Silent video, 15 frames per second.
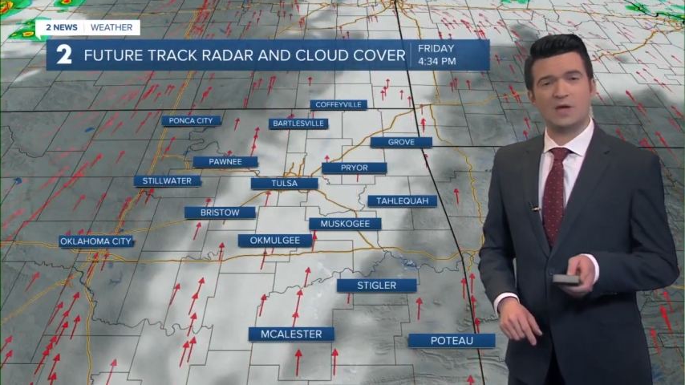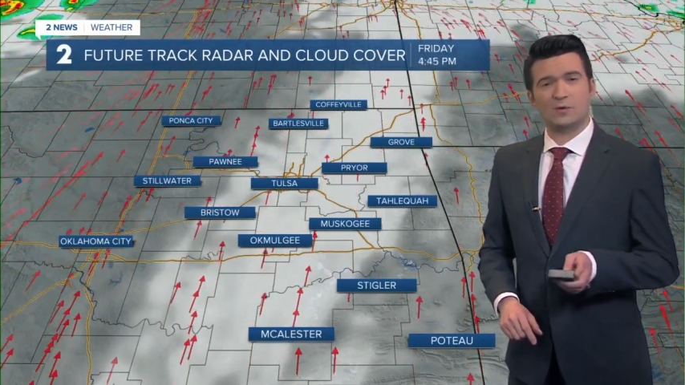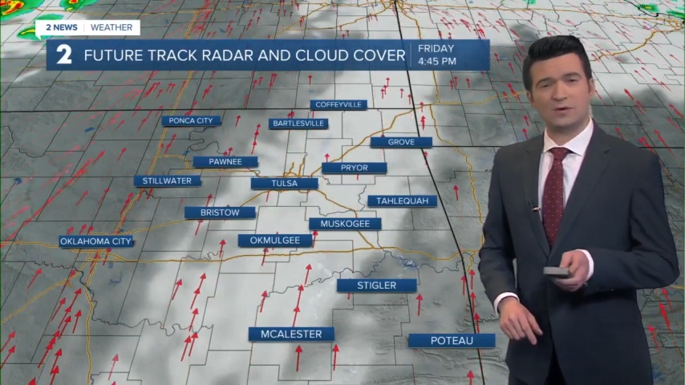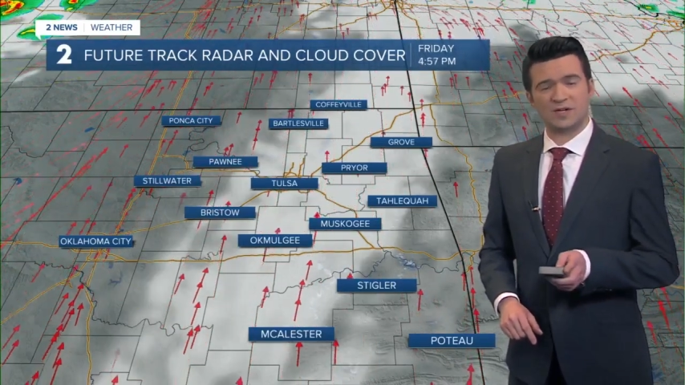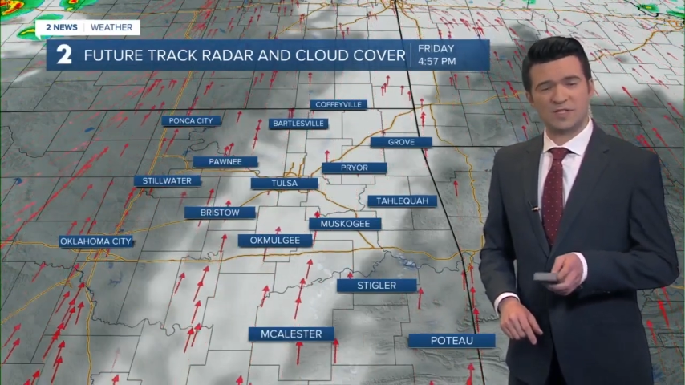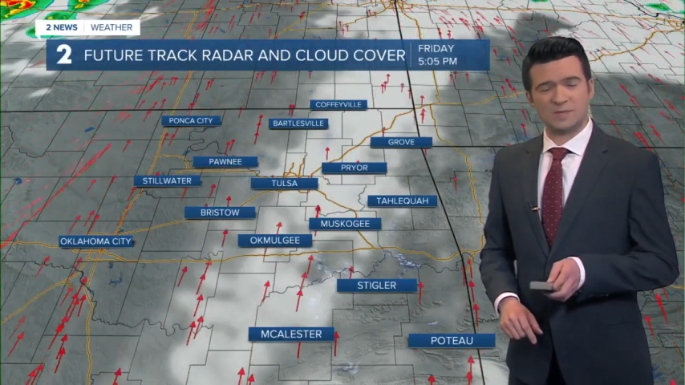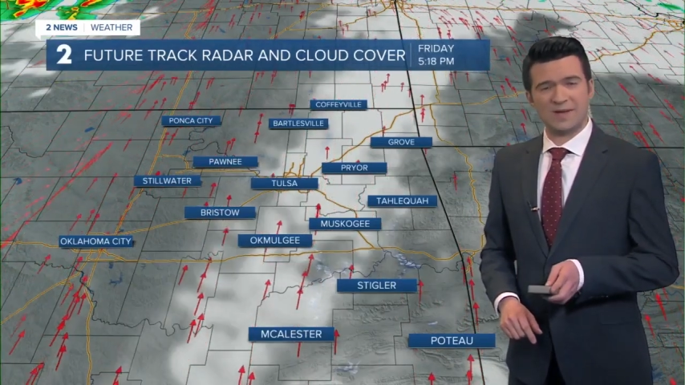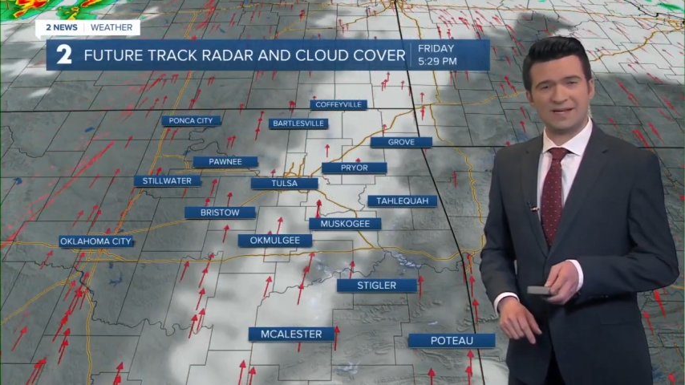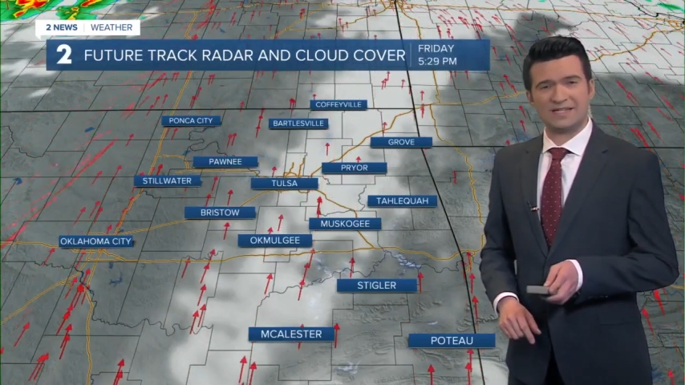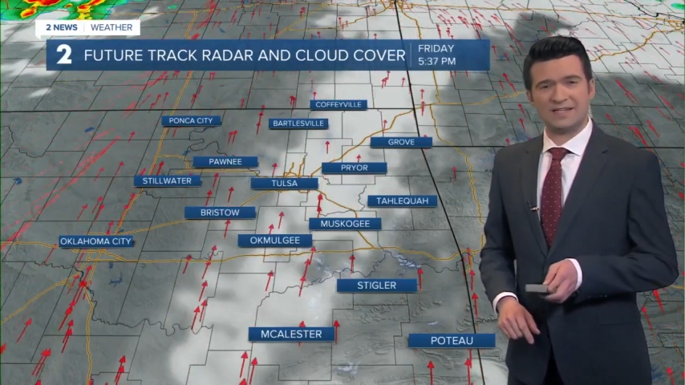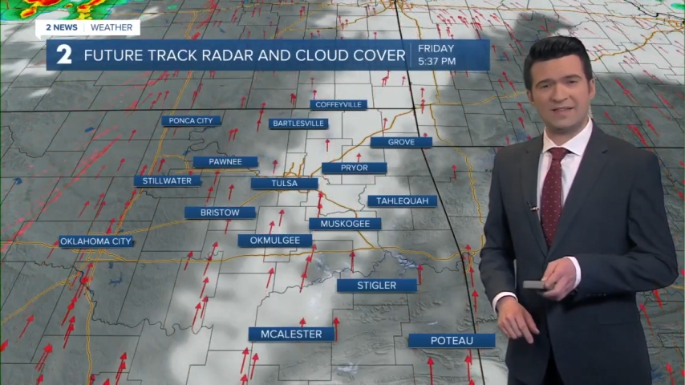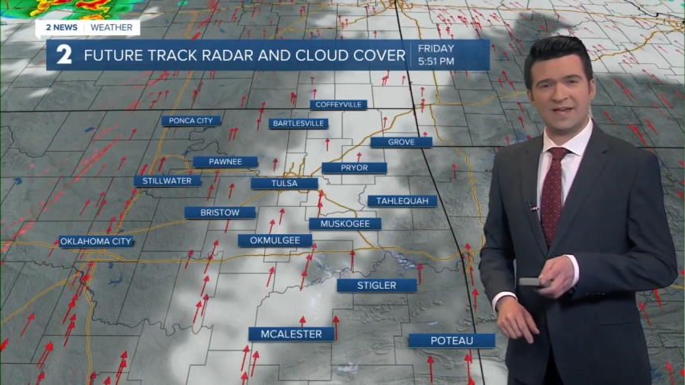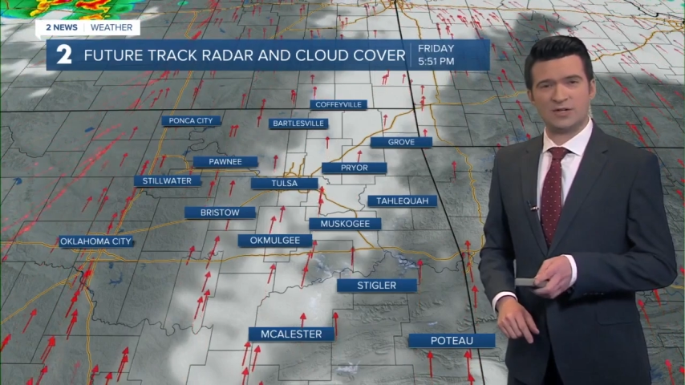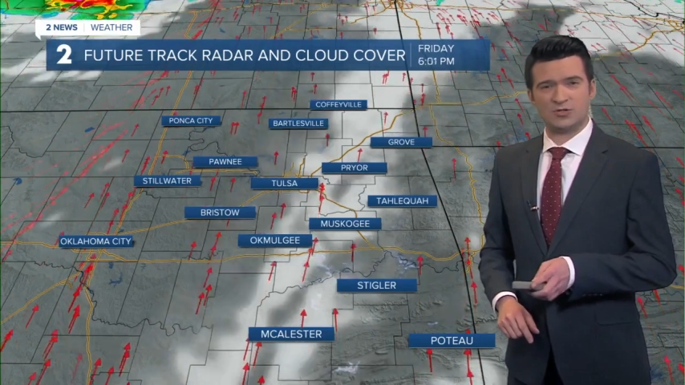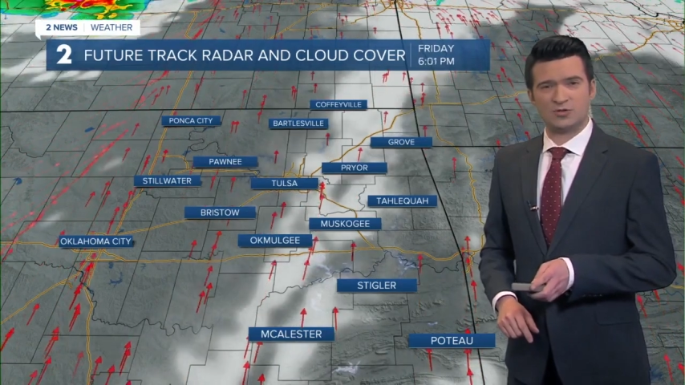we're
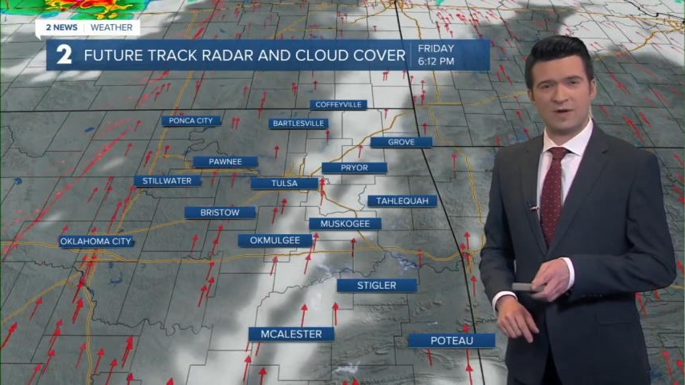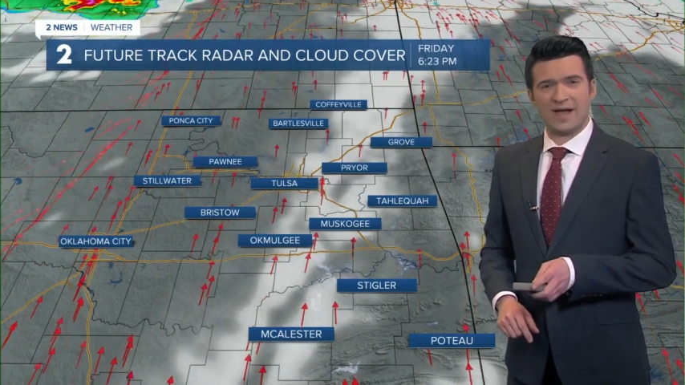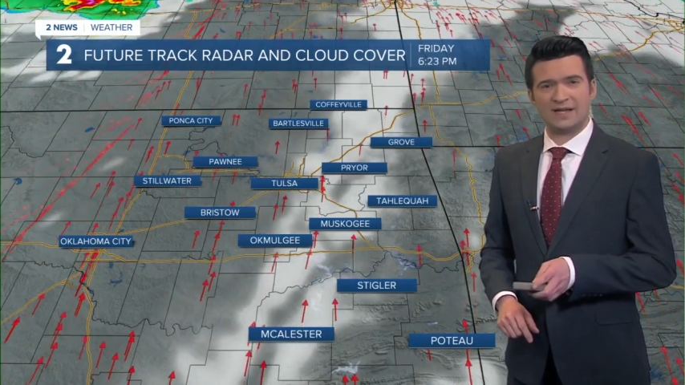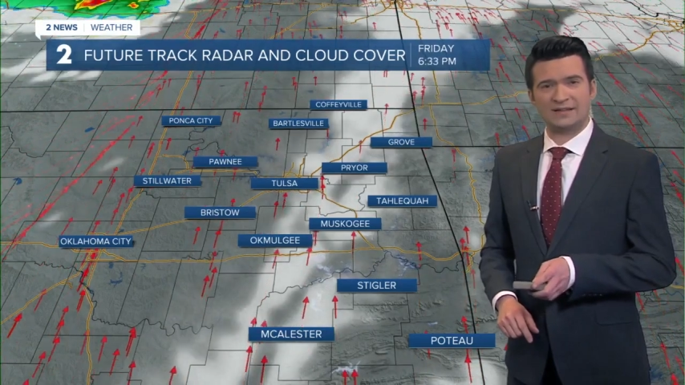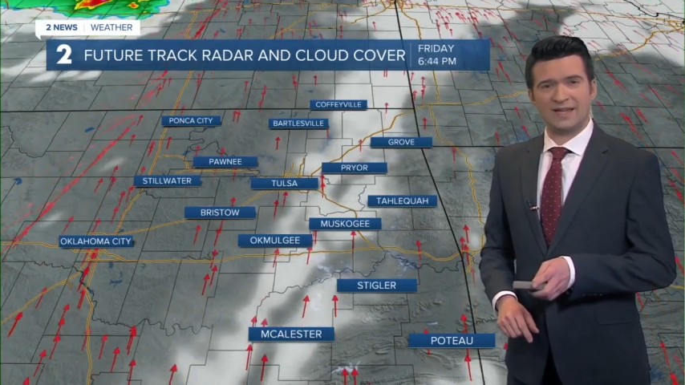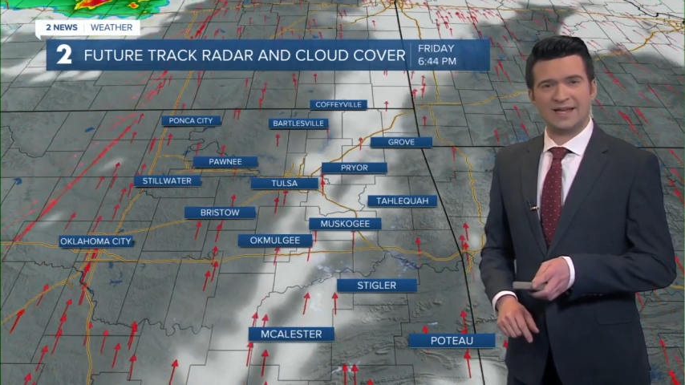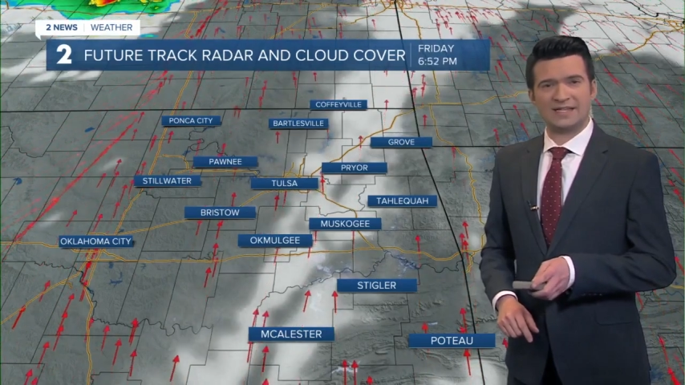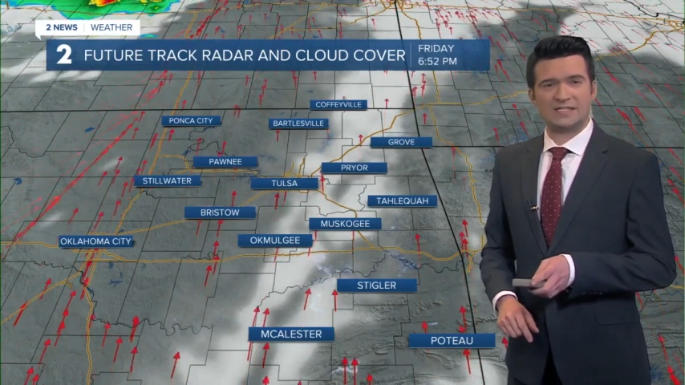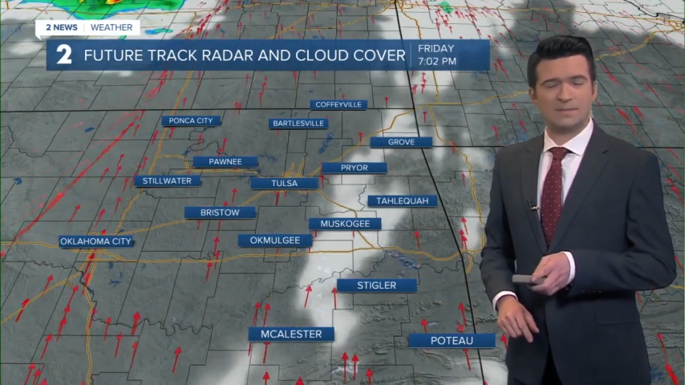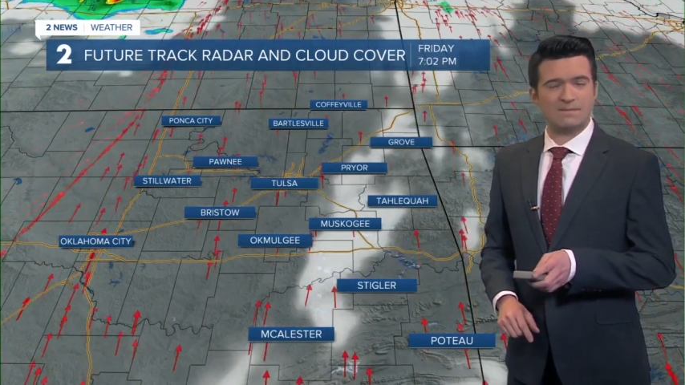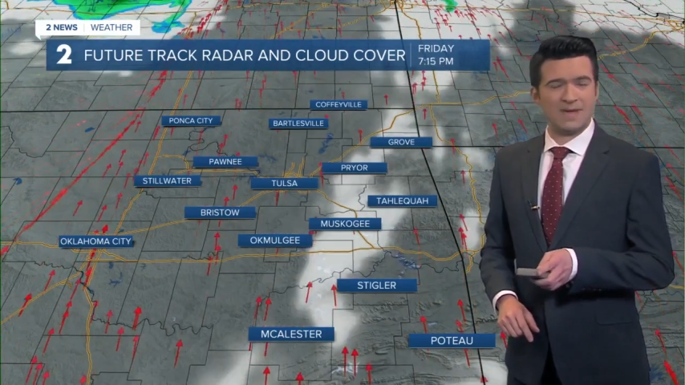expecting that dry line to